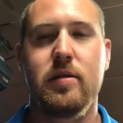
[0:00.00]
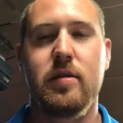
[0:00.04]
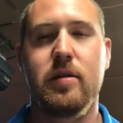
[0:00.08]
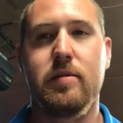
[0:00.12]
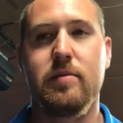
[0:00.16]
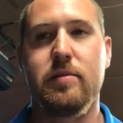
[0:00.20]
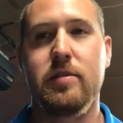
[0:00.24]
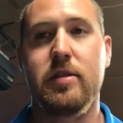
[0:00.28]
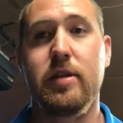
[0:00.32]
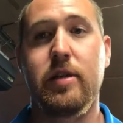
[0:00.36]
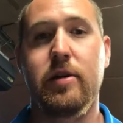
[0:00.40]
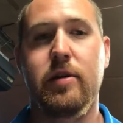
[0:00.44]

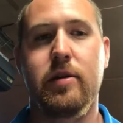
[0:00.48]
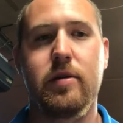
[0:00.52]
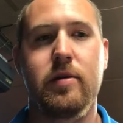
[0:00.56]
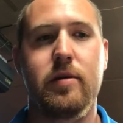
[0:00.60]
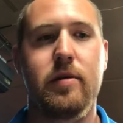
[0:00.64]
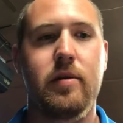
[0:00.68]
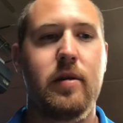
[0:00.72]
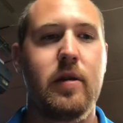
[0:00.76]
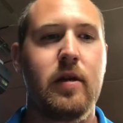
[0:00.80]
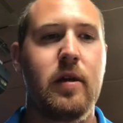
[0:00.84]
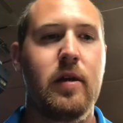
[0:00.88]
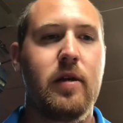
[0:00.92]
centered.
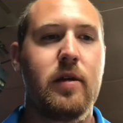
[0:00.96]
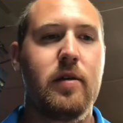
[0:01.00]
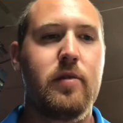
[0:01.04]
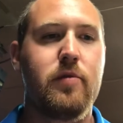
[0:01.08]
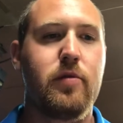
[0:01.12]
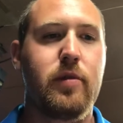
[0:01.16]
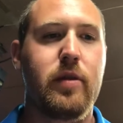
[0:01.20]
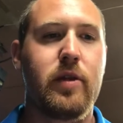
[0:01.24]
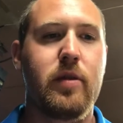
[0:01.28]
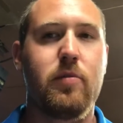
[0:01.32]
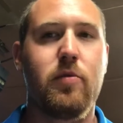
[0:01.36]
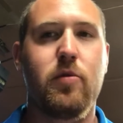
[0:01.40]
If
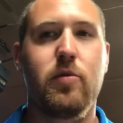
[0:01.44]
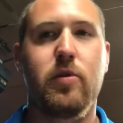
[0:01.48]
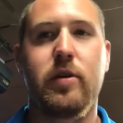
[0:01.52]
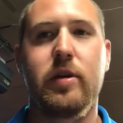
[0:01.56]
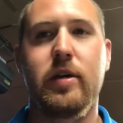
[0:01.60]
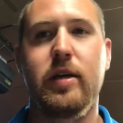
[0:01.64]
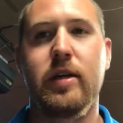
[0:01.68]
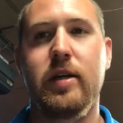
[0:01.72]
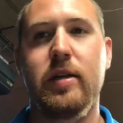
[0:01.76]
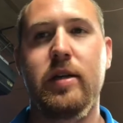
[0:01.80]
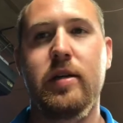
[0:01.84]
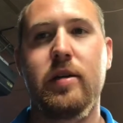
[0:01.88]
we get more
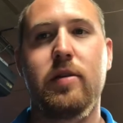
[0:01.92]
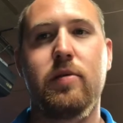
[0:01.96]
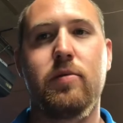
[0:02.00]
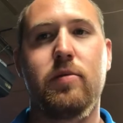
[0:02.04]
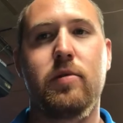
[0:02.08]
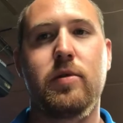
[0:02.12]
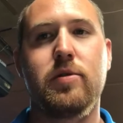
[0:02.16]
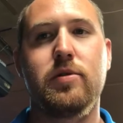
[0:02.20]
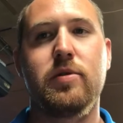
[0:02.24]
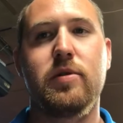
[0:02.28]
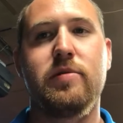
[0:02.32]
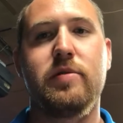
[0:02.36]
90, then
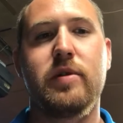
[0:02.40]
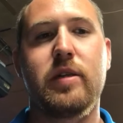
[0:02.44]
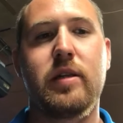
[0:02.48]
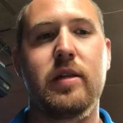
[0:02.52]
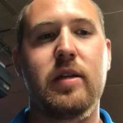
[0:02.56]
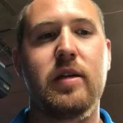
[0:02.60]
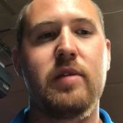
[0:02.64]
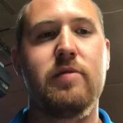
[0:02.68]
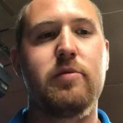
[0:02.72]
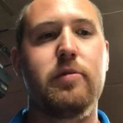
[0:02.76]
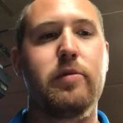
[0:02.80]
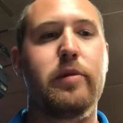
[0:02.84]
we're drifting
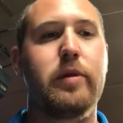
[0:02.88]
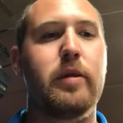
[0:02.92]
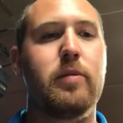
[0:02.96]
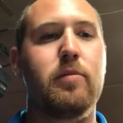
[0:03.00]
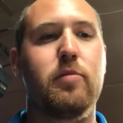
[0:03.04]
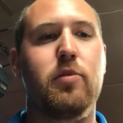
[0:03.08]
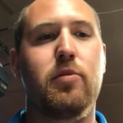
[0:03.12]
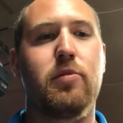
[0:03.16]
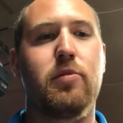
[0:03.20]
left. If we get more